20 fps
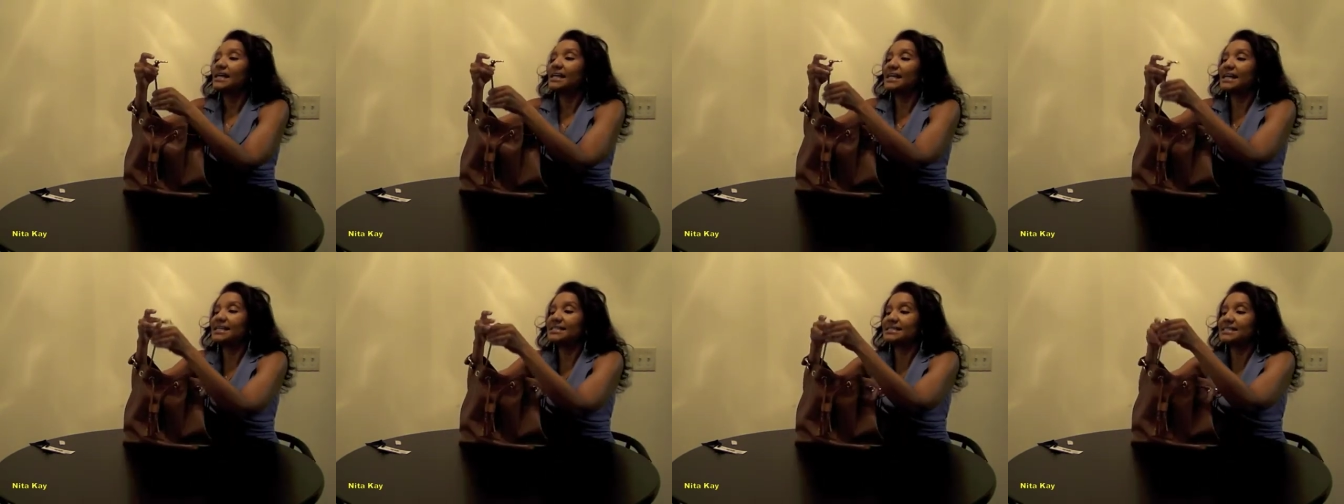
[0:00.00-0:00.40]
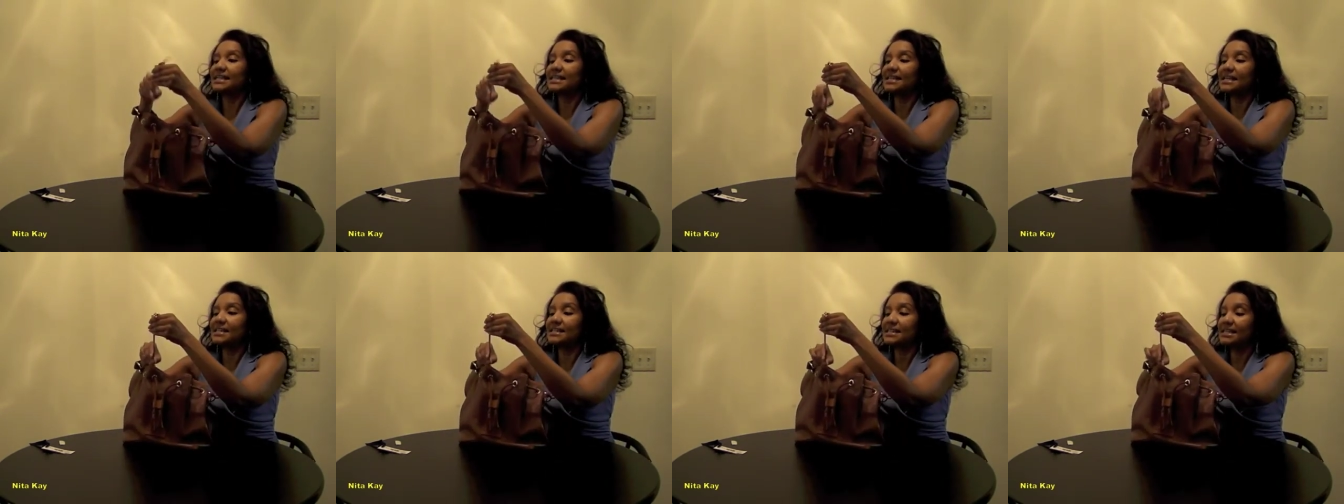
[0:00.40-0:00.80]
It has the
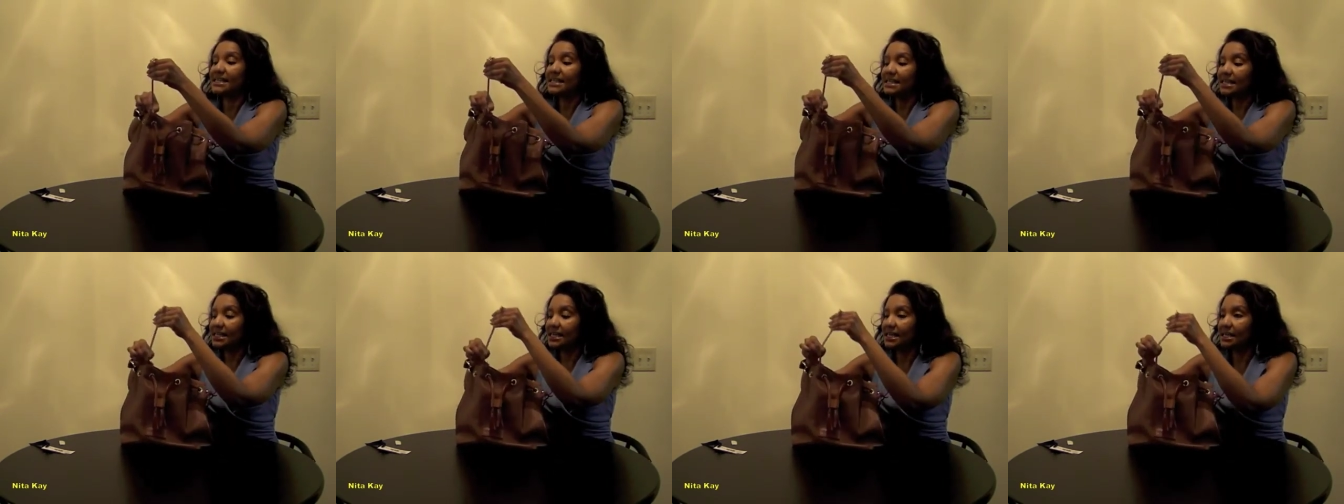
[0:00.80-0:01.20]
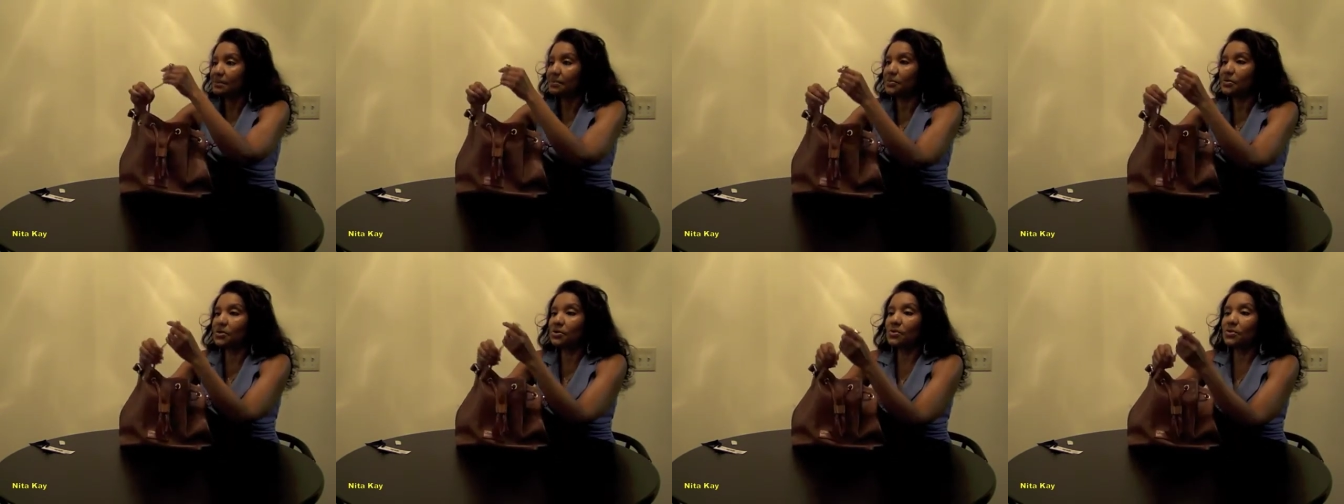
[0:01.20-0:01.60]
leather key
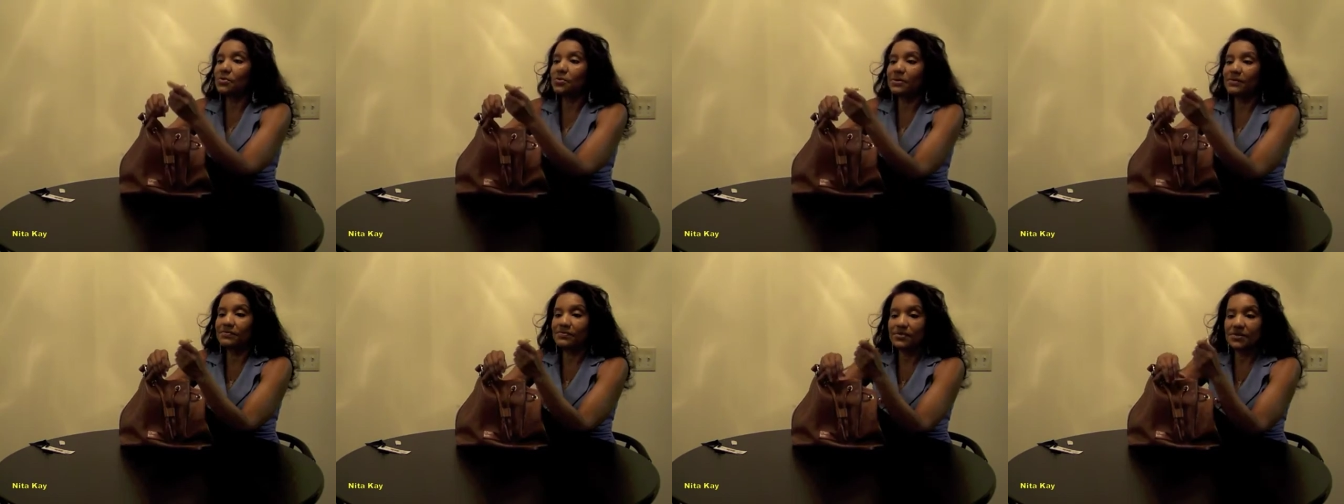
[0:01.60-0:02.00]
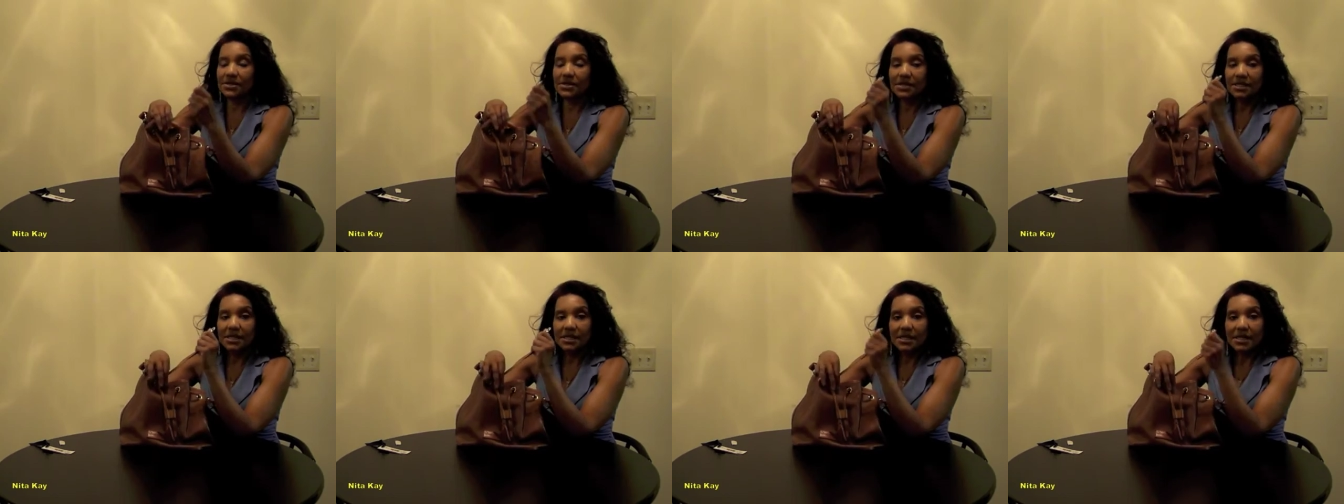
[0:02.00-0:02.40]
keeper with the